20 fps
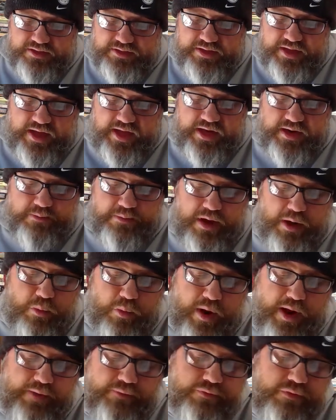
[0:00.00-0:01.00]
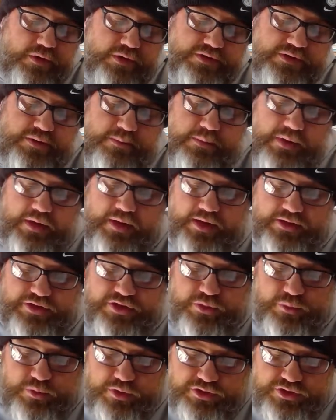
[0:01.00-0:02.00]
is dead and my wife looks at me like
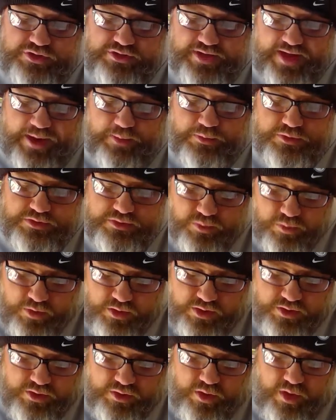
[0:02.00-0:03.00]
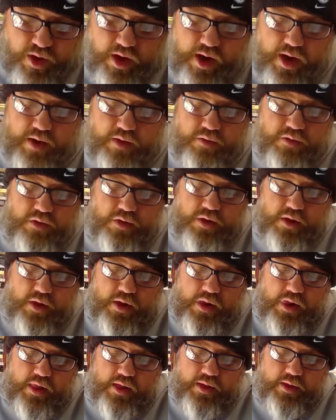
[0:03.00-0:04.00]
she wishes I was the one in the ground?
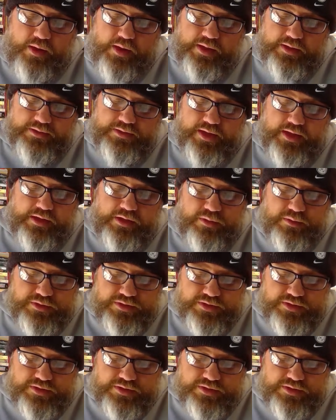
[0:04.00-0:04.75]
It's like you